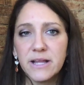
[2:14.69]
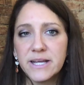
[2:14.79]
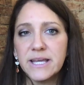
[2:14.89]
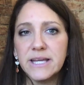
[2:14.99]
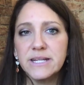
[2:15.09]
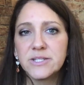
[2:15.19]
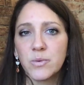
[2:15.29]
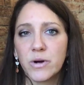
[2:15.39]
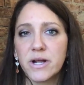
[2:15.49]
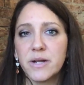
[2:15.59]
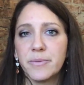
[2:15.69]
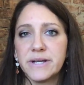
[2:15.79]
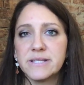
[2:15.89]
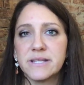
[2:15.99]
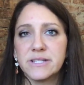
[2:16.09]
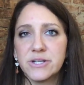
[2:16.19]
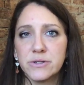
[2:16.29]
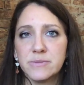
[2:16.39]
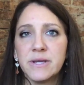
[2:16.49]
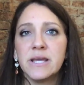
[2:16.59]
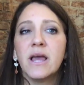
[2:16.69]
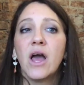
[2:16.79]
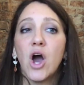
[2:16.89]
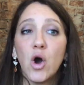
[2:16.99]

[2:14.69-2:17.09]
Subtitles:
lucky to work at a place that shows me